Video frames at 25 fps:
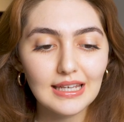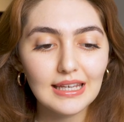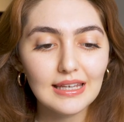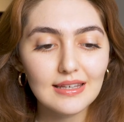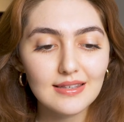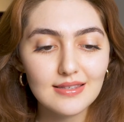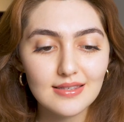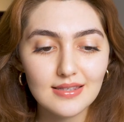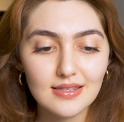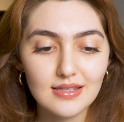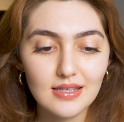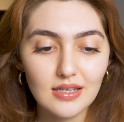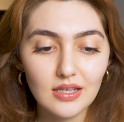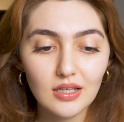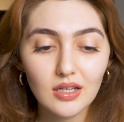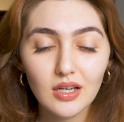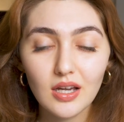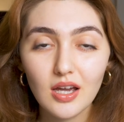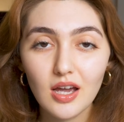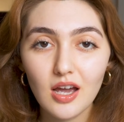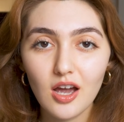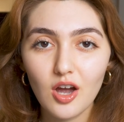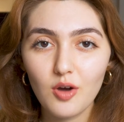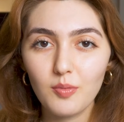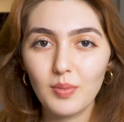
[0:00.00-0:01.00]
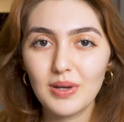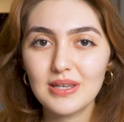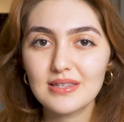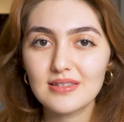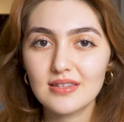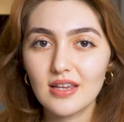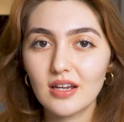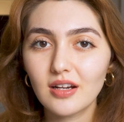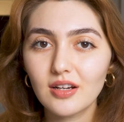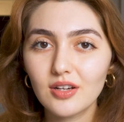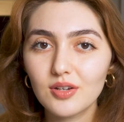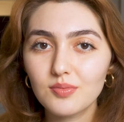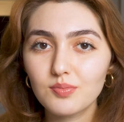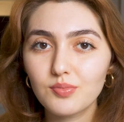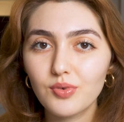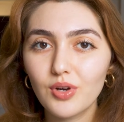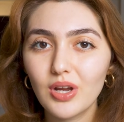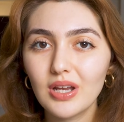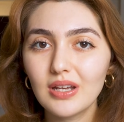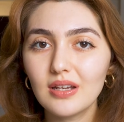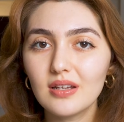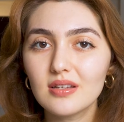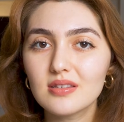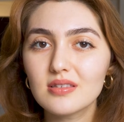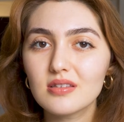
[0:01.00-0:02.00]
I can see how my second
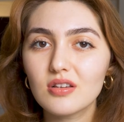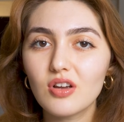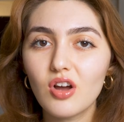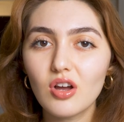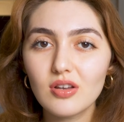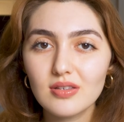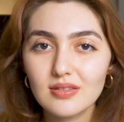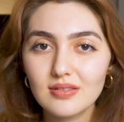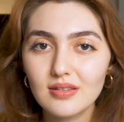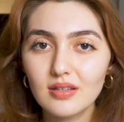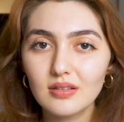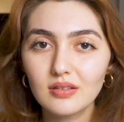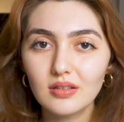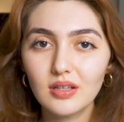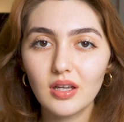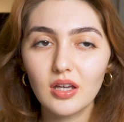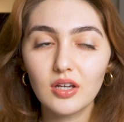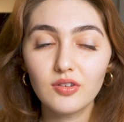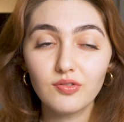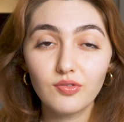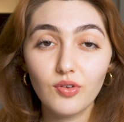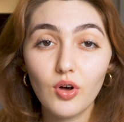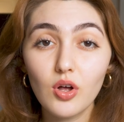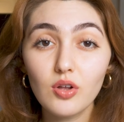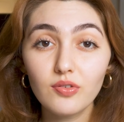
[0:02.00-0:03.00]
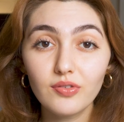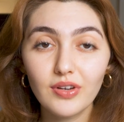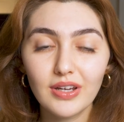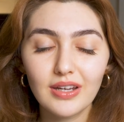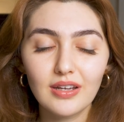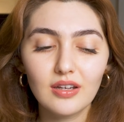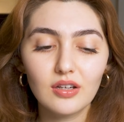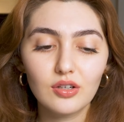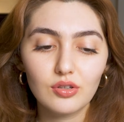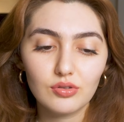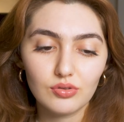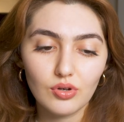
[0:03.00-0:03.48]
brain is constantly evolving and